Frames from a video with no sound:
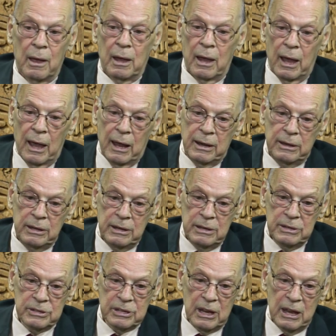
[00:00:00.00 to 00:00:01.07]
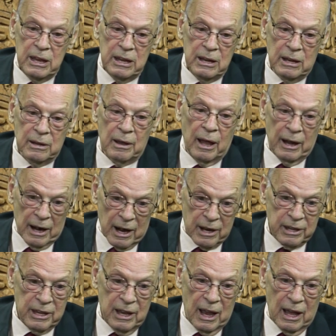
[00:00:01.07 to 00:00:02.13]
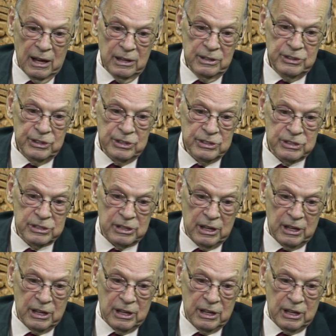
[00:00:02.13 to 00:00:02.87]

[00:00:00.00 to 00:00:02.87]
And he's an archaeologist,